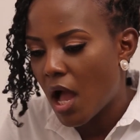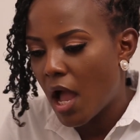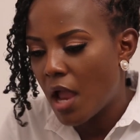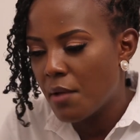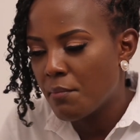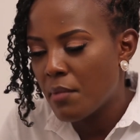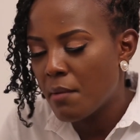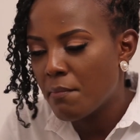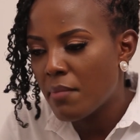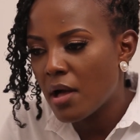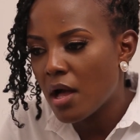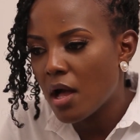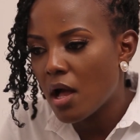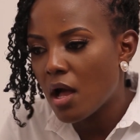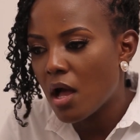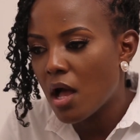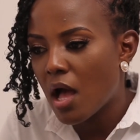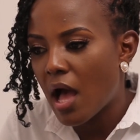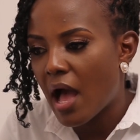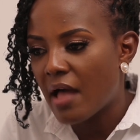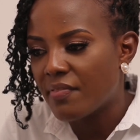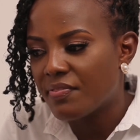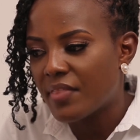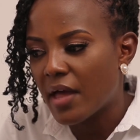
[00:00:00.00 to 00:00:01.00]
I remember
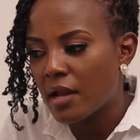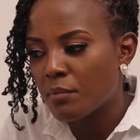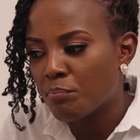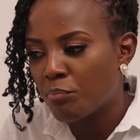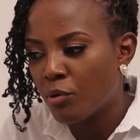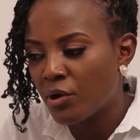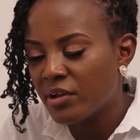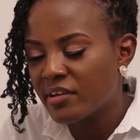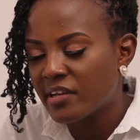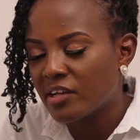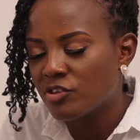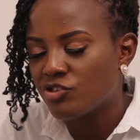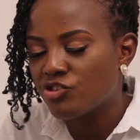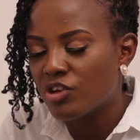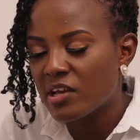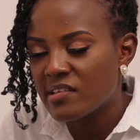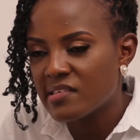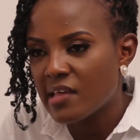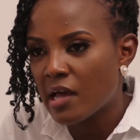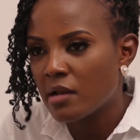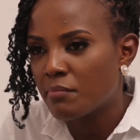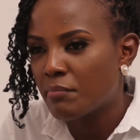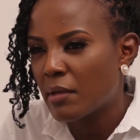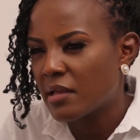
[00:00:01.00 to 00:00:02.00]
at that point I
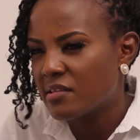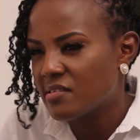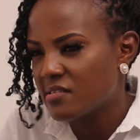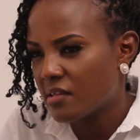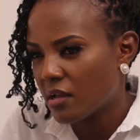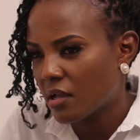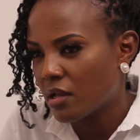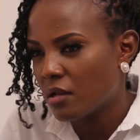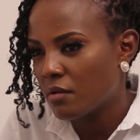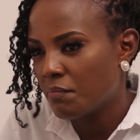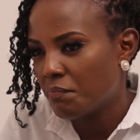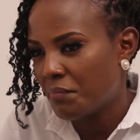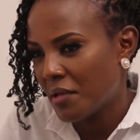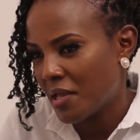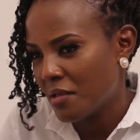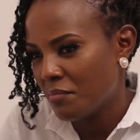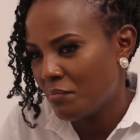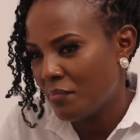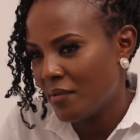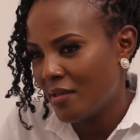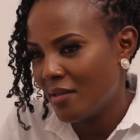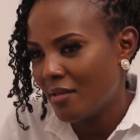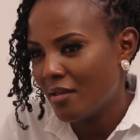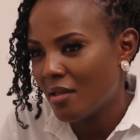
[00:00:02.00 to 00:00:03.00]
just had my second
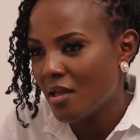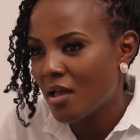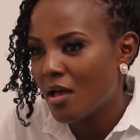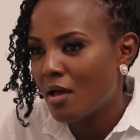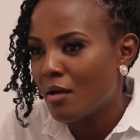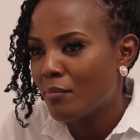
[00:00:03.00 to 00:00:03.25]
baby,